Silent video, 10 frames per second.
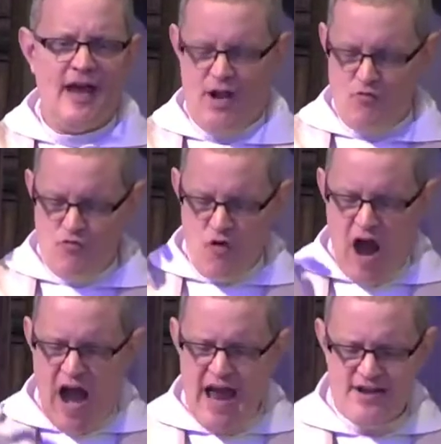and
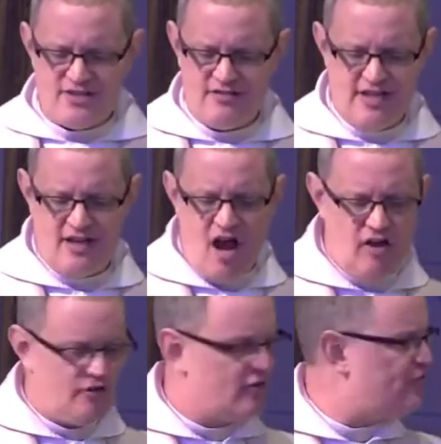riotously
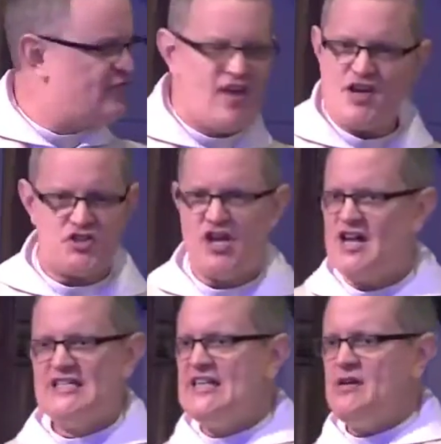colored fish
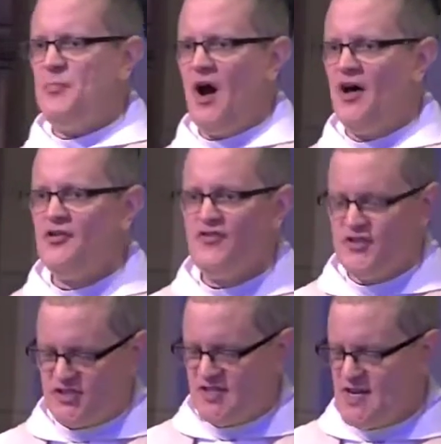deep under the
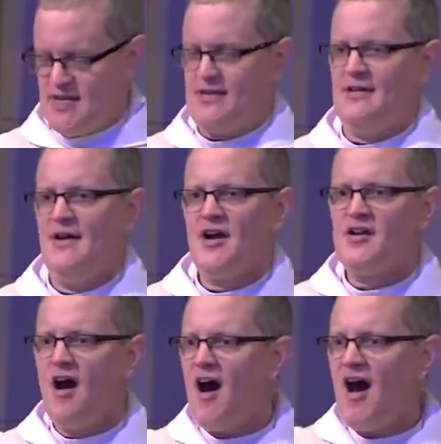sea.
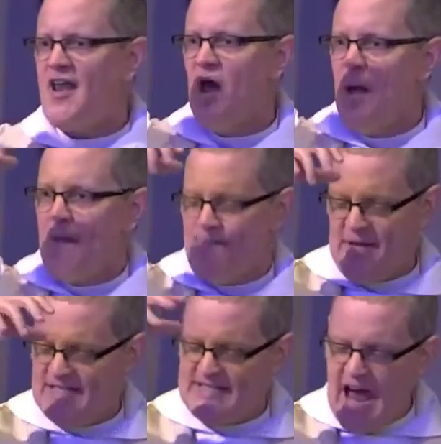God
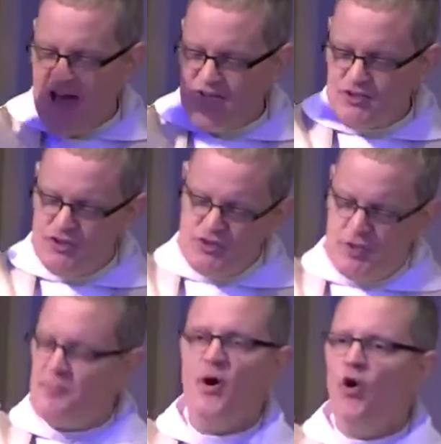bedazzles the
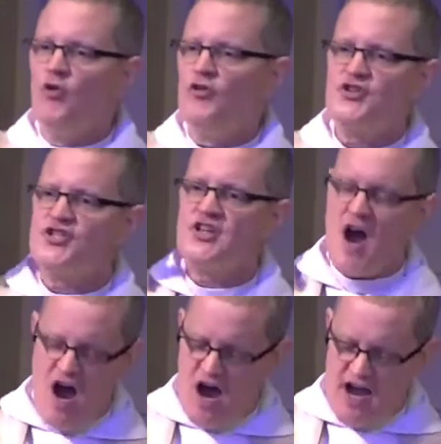polar
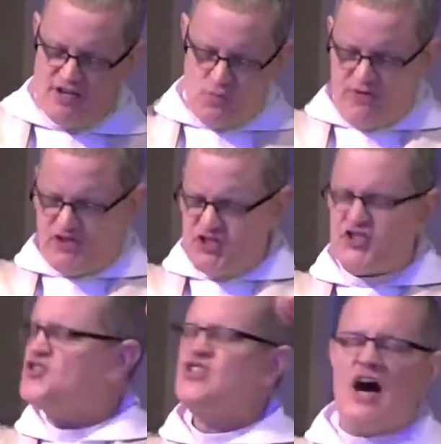skies with
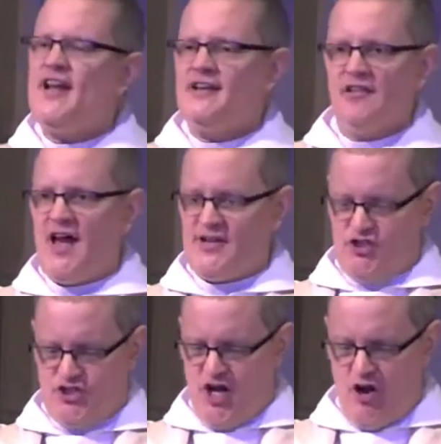stunning light
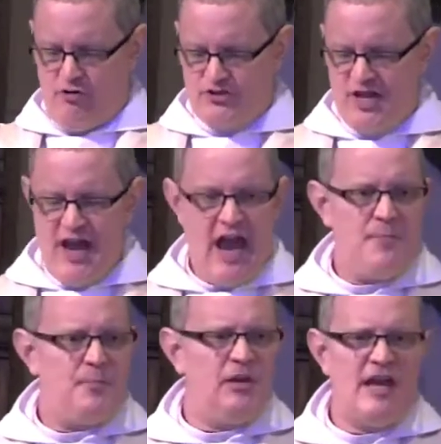shows
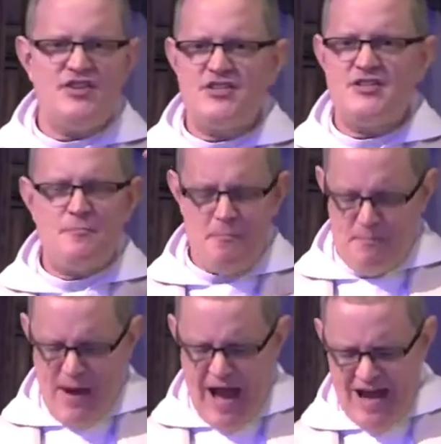and places
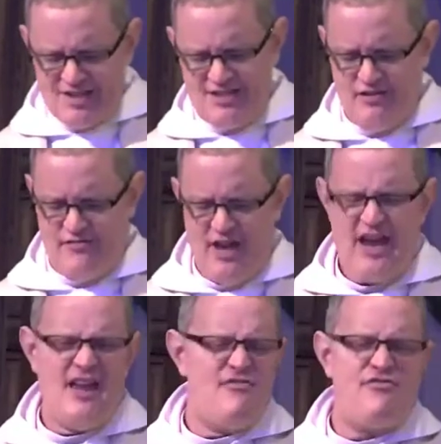massive
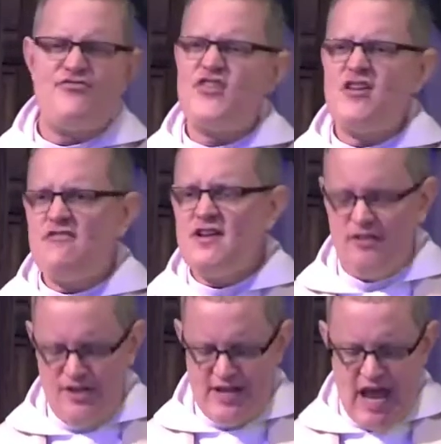
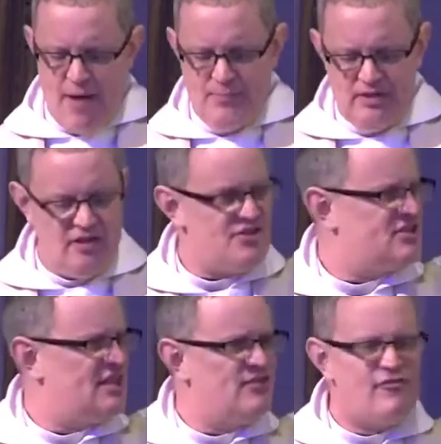ethereal
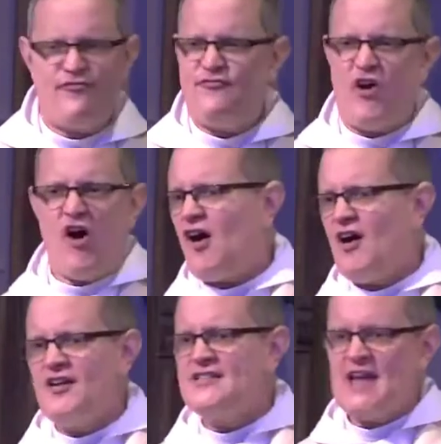nebulas in the
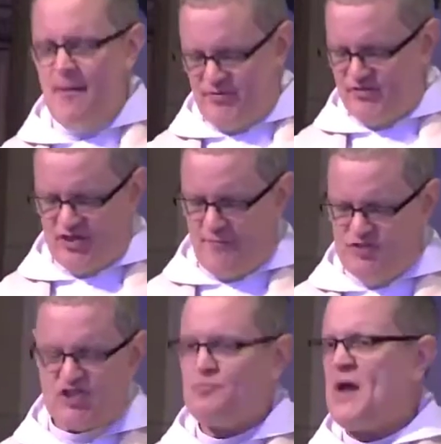far depths of
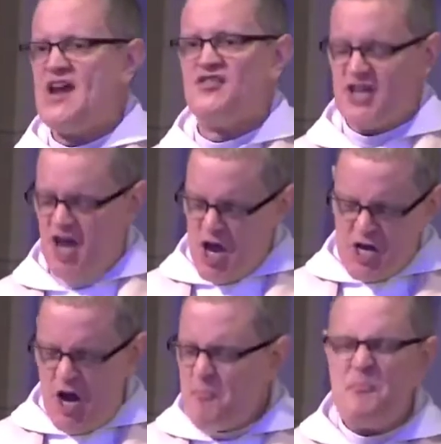space,
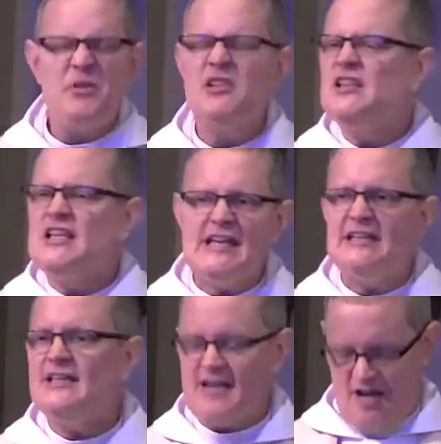
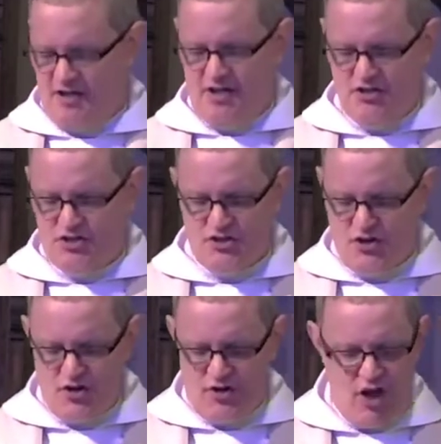completely
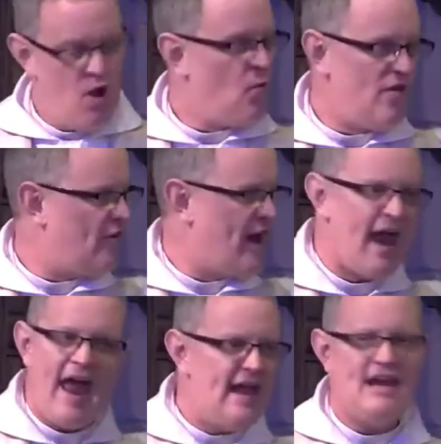unconcerned
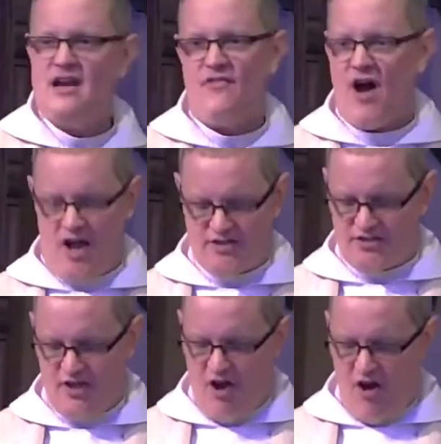whether any of
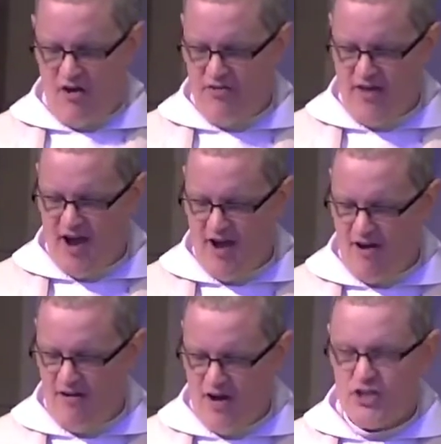us are
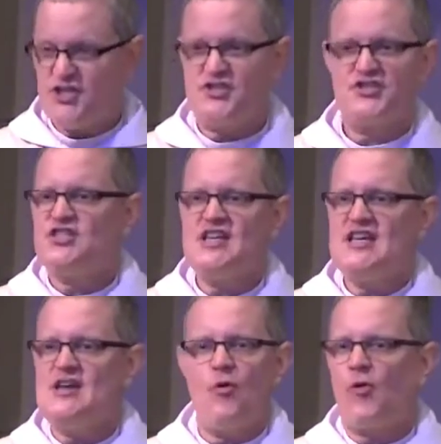there to
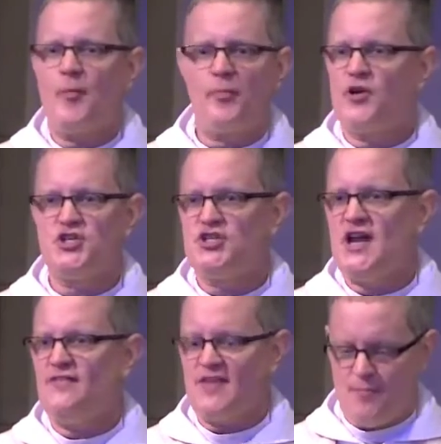see or
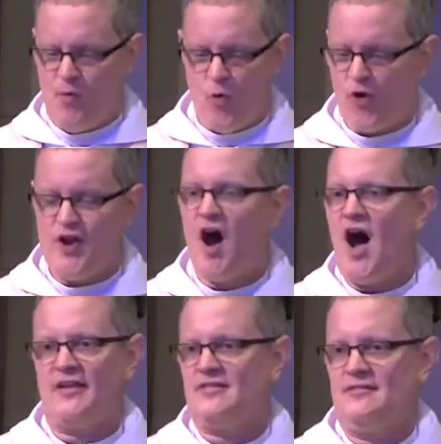appreciate them or
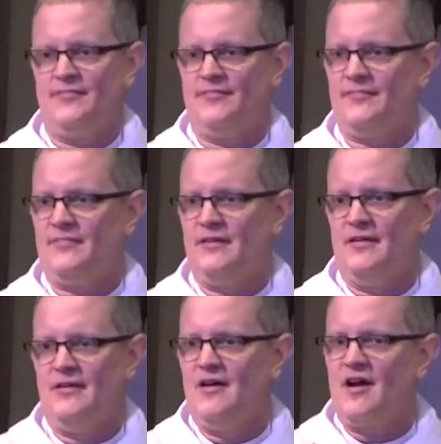not.
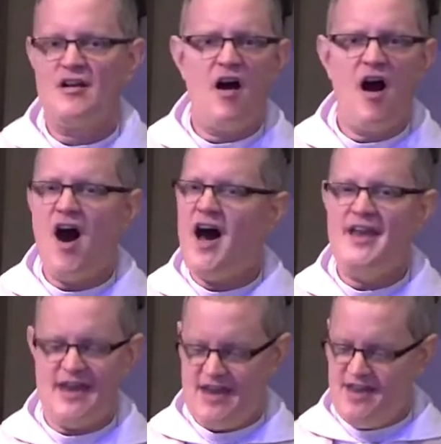
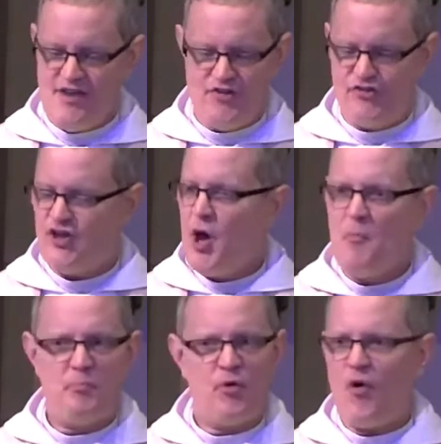God is
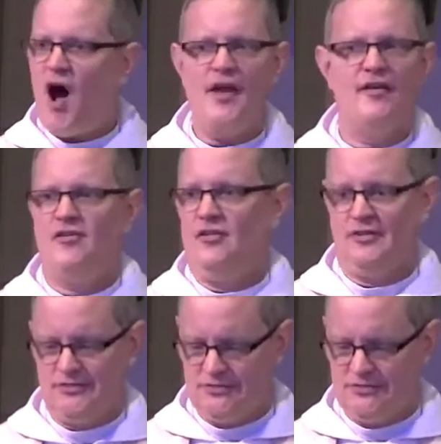prodigal,